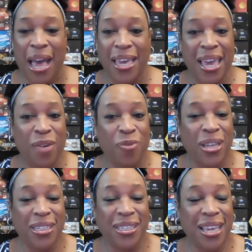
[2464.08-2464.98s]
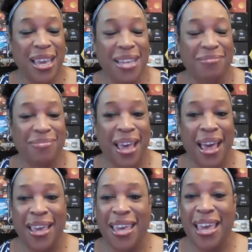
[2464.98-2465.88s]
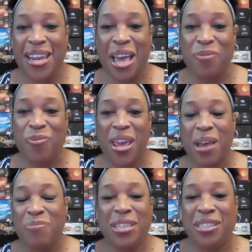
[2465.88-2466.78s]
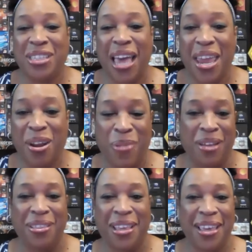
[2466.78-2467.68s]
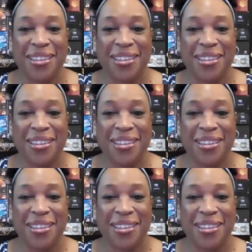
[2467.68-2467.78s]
can't wait to see it. I cannot wait. I'm excited about that.